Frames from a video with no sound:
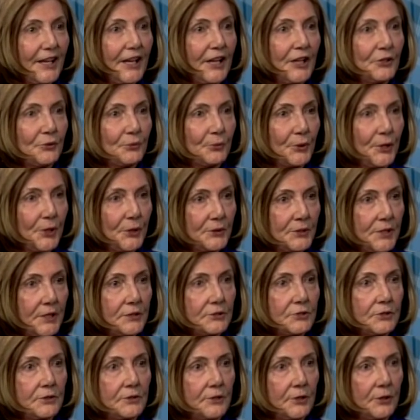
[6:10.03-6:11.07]
in Rio de
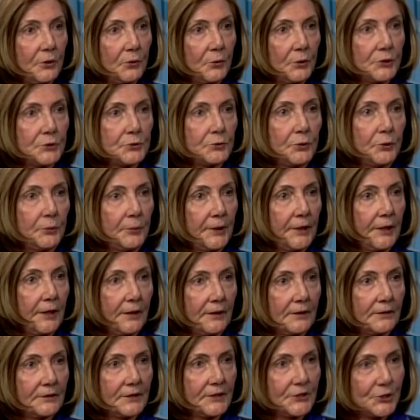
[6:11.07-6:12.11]
Janeiro, which will be
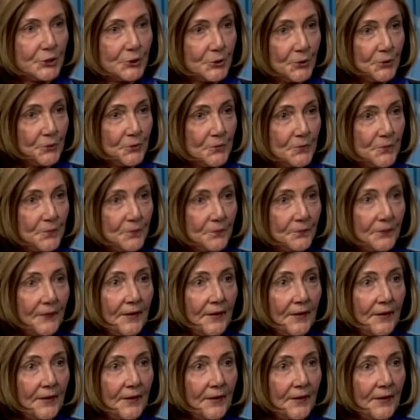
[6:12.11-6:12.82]
held in June.